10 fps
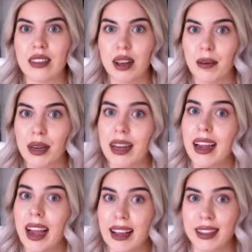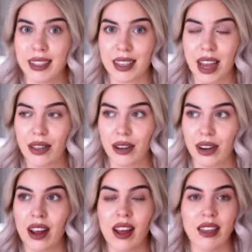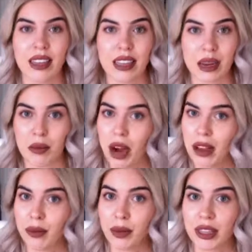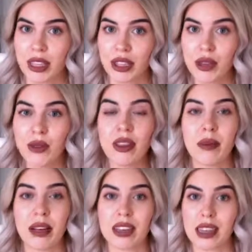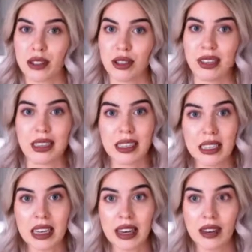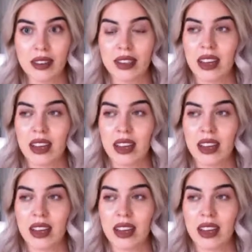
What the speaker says: company has it together. They take pride in what they do, they pay attention to details,